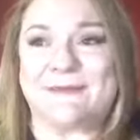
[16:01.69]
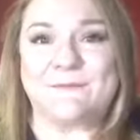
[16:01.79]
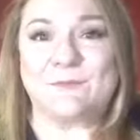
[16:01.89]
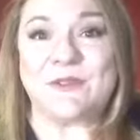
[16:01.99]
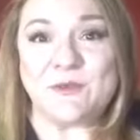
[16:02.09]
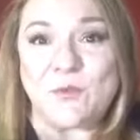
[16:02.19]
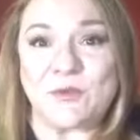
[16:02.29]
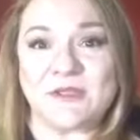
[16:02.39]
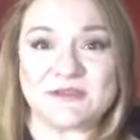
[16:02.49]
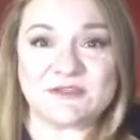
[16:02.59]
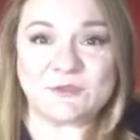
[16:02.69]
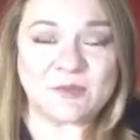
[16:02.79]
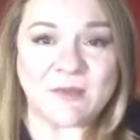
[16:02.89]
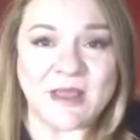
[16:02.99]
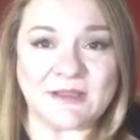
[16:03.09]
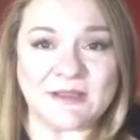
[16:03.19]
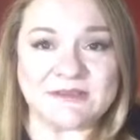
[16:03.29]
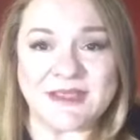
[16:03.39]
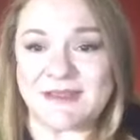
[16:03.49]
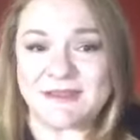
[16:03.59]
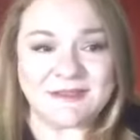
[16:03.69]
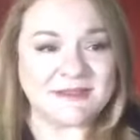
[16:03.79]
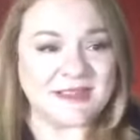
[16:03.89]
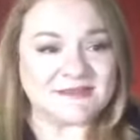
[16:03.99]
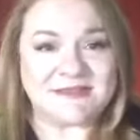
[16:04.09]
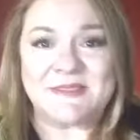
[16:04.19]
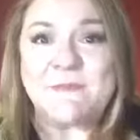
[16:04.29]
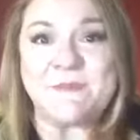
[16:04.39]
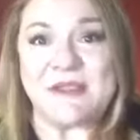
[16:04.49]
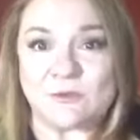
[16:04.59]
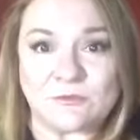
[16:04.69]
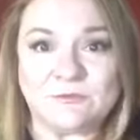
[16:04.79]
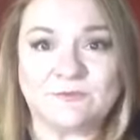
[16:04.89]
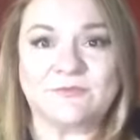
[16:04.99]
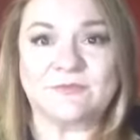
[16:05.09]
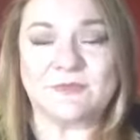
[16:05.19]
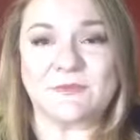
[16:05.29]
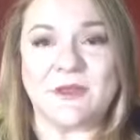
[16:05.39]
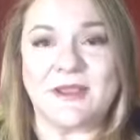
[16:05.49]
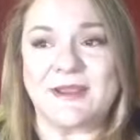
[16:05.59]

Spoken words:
when you walk in the supermarket, anything that's in the middle, right?